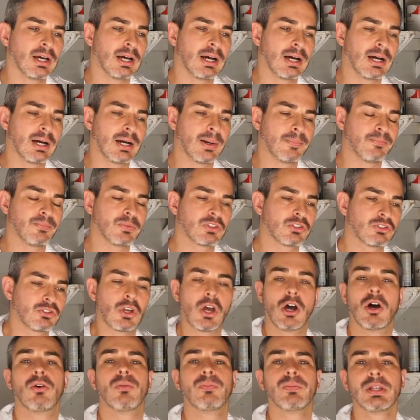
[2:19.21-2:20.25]
Um,
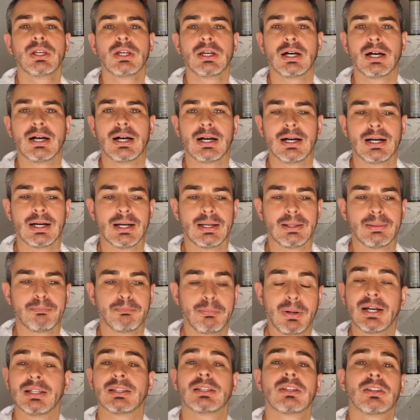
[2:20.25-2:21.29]
so
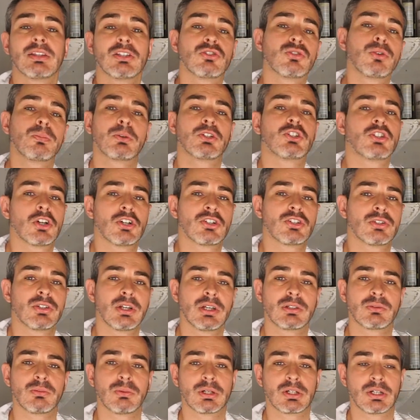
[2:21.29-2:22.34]
but the supercharger
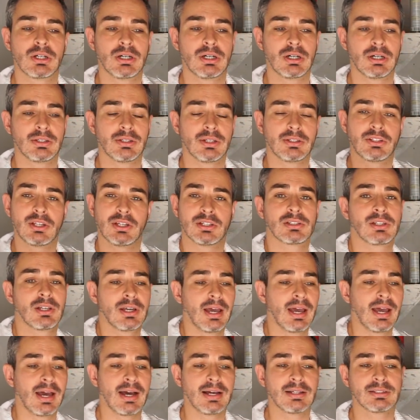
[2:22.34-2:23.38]
network that Tesla
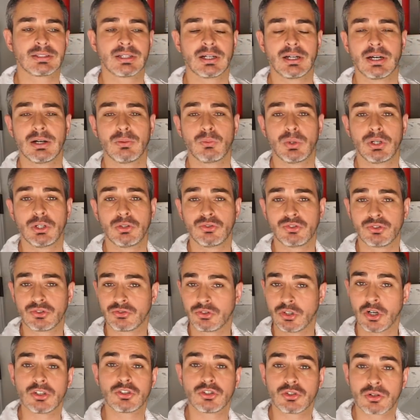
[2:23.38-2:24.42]
has where you
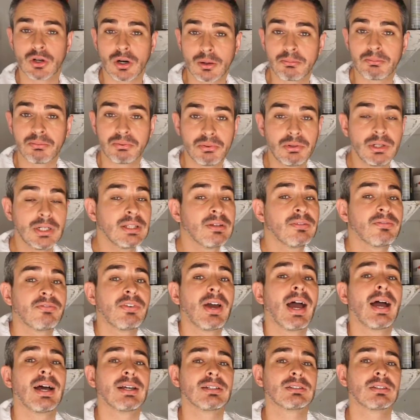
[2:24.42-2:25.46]
charge your car pretty
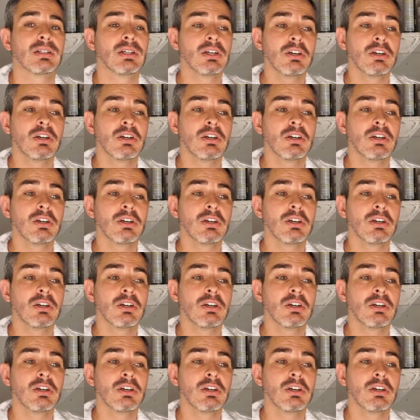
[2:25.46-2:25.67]
fast